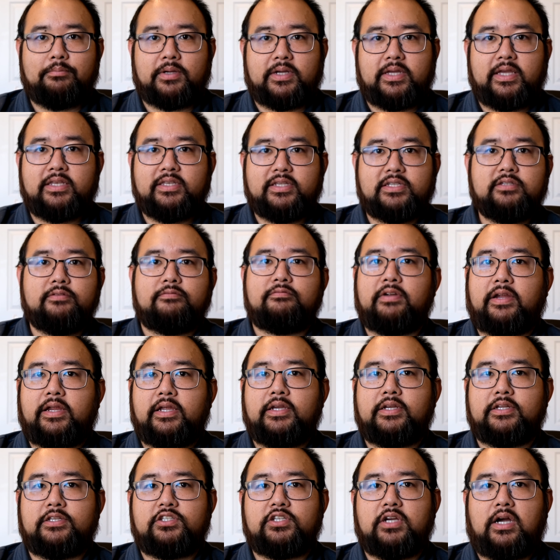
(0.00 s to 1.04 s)
but it does a very
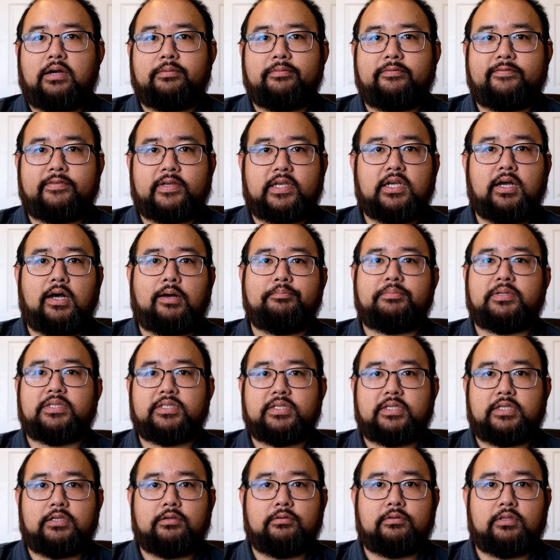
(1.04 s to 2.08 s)
good job of
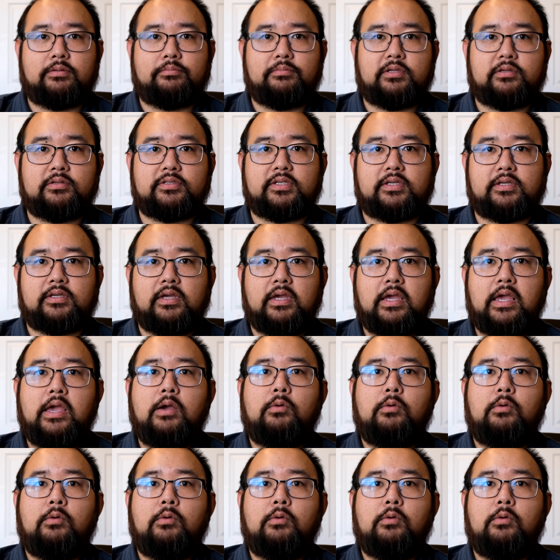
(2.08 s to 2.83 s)
encompassing you in the music